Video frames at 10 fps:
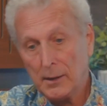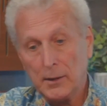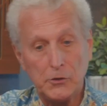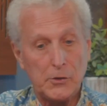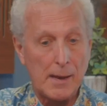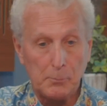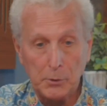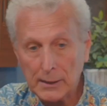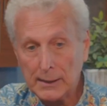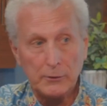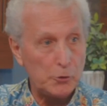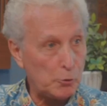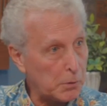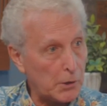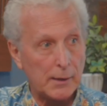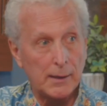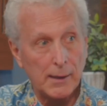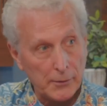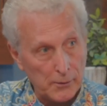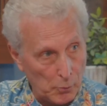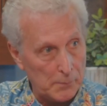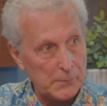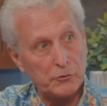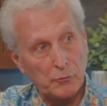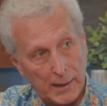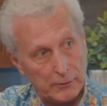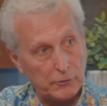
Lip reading: you can't put an undue burden on the woman's right